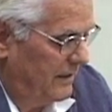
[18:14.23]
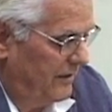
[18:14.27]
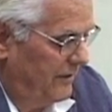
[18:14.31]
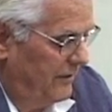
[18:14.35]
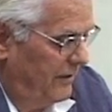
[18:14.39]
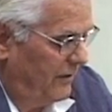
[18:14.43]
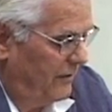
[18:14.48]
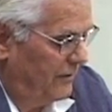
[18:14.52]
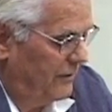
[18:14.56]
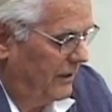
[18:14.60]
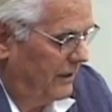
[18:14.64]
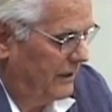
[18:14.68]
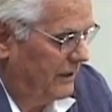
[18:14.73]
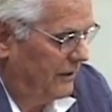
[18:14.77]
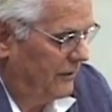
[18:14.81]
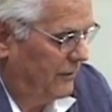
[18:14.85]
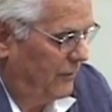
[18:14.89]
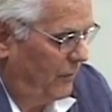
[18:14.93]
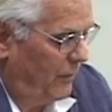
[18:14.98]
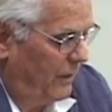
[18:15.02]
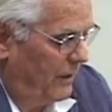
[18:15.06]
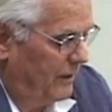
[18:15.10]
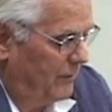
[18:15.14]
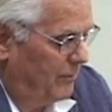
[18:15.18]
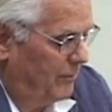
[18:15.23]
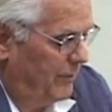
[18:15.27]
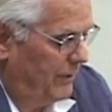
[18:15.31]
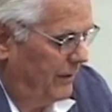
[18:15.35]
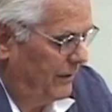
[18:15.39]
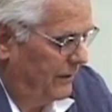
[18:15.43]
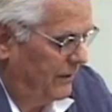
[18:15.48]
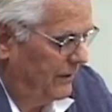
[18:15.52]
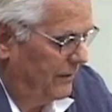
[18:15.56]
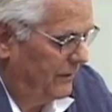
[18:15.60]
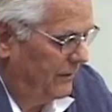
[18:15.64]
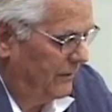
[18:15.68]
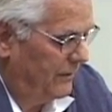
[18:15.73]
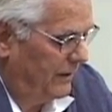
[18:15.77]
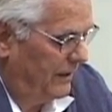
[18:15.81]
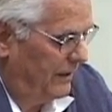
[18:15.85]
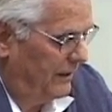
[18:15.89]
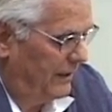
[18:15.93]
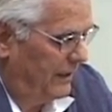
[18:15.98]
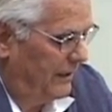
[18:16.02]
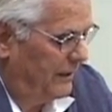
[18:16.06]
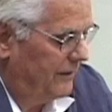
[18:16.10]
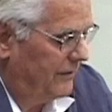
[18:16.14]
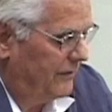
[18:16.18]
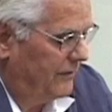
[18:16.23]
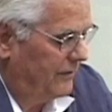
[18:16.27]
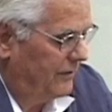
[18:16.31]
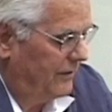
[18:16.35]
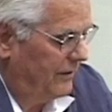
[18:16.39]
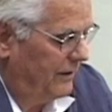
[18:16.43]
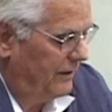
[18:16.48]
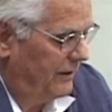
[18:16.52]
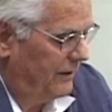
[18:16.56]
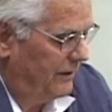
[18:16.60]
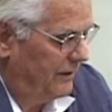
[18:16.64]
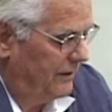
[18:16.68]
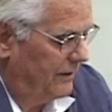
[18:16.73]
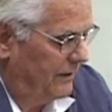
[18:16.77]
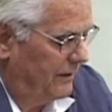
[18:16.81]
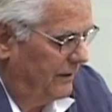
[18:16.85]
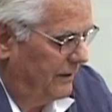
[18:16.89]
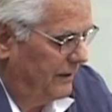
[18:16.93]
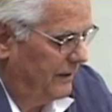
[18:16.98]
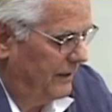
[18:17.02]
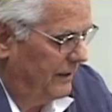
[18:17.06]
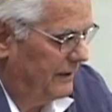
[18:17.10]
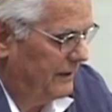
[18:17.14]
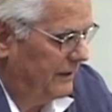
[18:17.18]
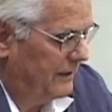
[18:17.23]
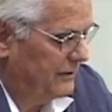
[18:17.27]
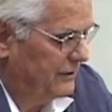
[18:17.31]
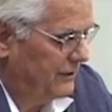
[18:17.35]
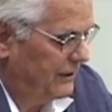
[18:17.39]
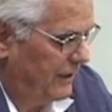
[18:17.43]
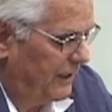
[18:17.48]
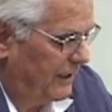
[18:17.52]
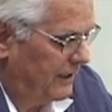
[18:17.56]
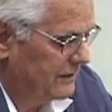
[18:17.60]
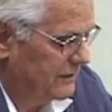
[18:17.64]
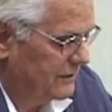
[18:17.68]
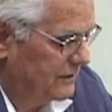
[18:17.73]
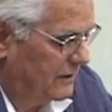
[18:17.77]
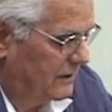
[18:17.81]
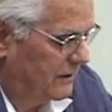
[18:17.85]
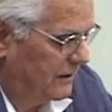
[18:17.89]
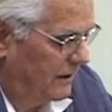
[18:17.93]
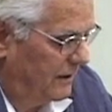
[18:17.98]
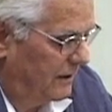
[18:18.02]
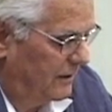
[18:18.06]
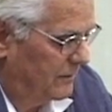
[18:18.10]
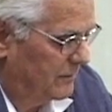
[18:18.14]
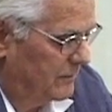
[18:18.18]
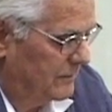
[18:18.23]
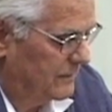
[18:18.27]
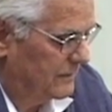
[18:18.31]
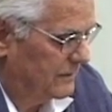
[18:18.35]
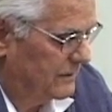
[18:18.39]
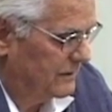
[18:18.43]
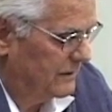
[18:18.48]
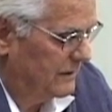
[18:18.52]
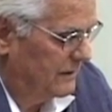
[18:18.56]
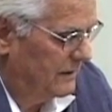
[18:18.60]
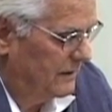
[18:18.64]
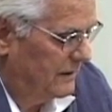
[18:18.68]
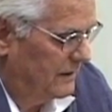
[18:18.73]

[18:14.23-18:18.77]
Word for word: there they could drink beer at 18 in the jazz clubs